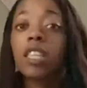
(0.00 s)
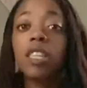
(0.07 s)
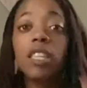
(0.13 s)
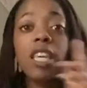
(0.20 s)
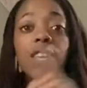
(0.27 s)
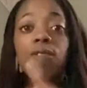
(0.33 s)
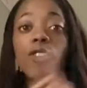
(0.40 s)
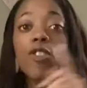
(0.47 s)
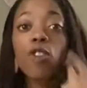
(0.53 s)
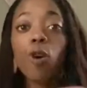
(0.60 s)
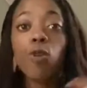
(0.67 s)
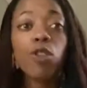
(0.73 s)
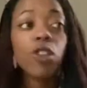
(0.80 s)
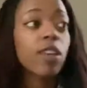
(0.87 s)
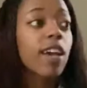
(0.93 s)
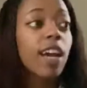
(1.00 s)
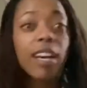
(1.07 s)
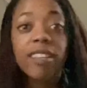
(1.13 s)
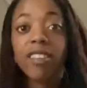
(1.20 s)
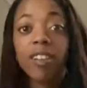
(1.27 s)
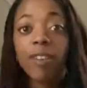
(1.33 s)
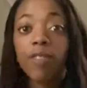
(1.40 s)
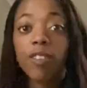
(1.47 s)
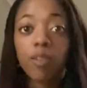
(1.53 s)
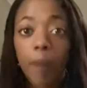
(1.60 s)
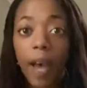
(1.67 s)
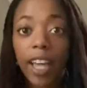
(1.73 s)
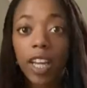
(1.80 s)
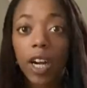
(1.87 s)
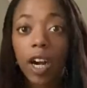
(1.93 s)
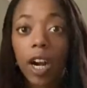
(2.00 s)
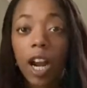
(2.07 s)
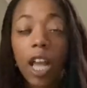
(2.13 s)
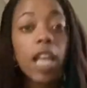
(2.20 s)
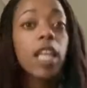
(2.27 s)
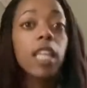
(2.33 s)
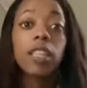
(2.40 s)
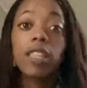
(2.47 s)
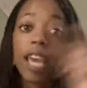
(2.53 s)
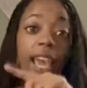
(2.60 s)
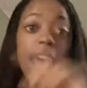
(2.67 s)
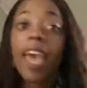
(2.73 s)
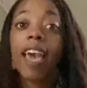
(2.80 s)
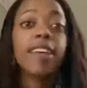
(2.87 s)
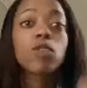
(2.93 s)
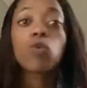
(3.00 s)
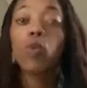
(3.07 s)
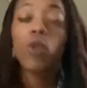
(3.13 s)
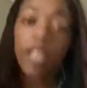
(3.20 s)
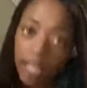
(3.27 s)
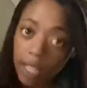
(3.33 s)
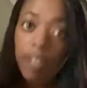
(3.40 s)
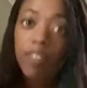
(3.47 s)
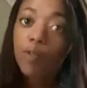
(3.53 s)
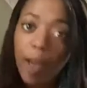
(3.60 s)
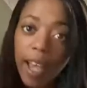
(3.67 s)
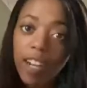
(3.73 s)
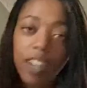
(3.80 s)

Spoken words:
Even though they're the cousin of the spider, they ass will eat a spider.